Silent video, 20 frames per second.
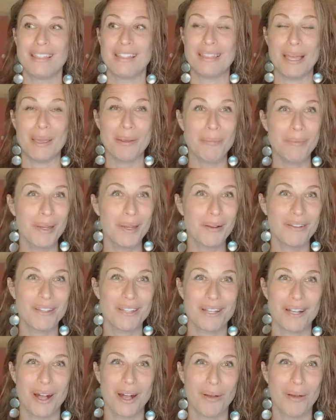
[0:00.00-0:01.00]
Let me know
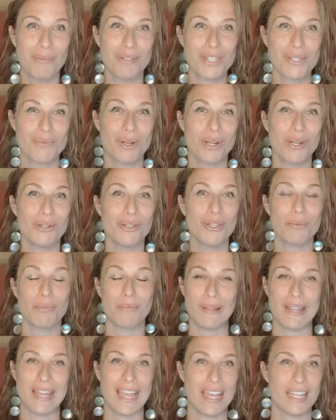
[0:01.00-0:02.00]
in the comments, what are your
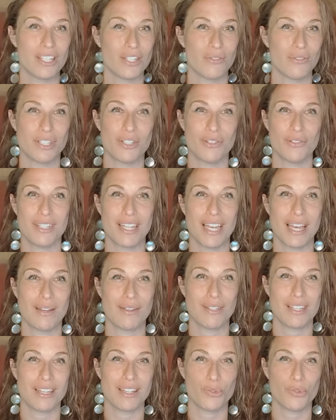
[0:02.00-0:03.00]
plans for
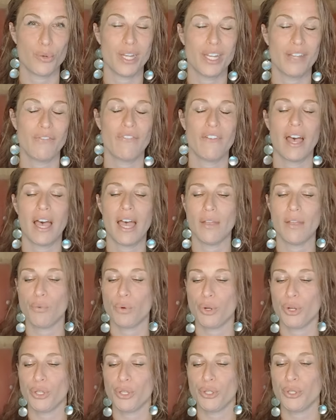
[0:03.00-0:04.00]
2025?
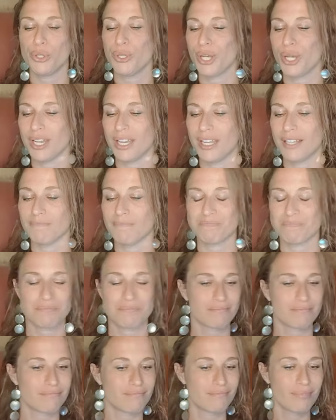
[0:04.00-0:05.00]
What are you gonna
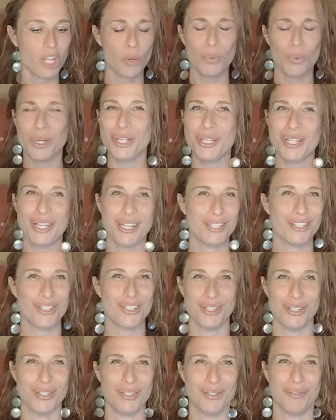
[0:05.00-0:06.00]

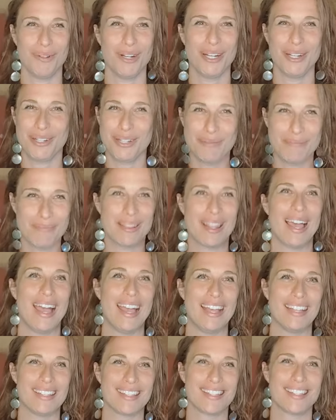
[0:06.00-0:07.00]
do? What are your
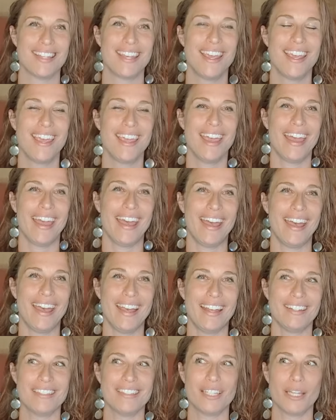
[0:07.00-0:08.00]
plans?
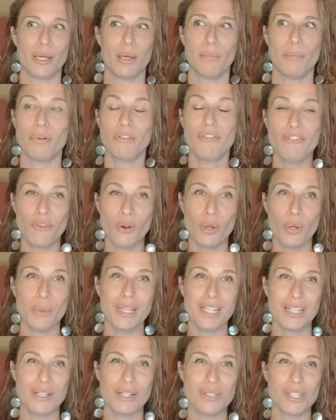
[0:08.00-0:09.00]
And before we
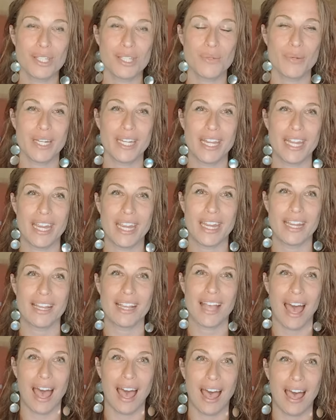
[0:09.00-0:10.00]
close this
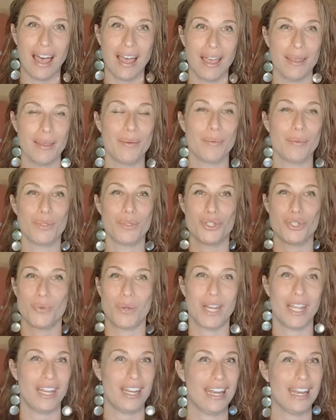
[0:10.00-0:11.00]
reading, I just
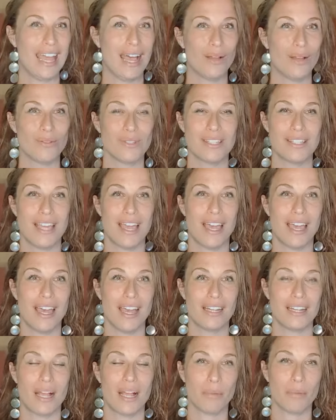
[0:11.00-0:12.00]
want to announce
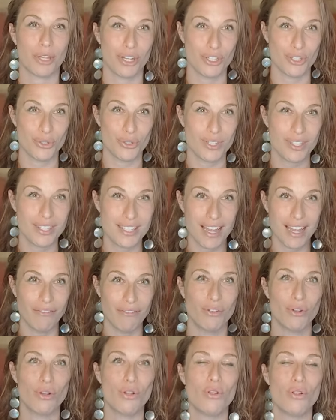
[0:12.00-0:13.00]
that I'm gonna do
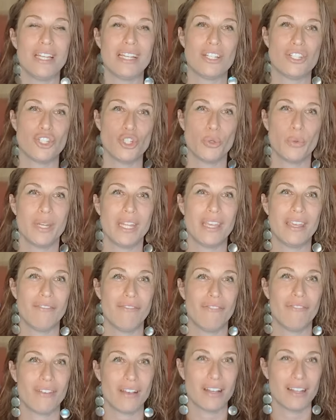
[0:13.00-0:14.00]
several
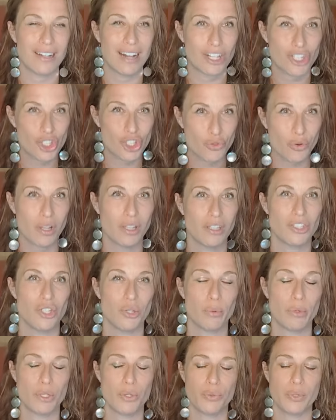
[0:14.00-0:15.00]
intuitive
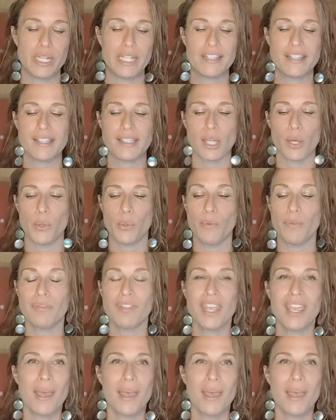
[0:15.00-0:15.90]
astrology retreats. So